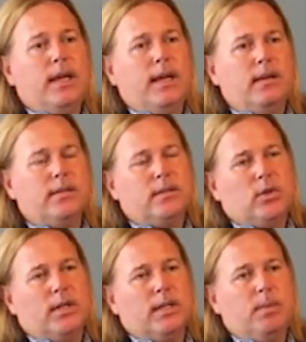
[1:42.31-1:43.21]
and also
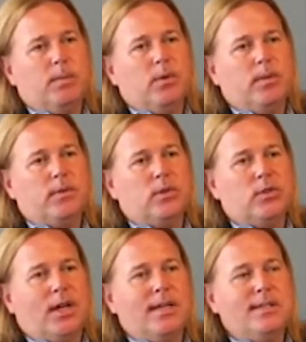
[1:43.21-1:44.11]
trying to get people up to their
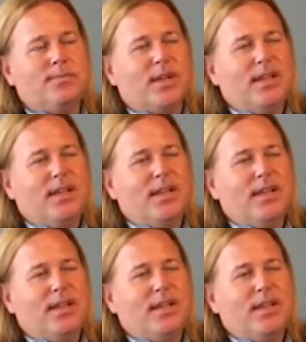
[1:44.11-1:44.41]
shots.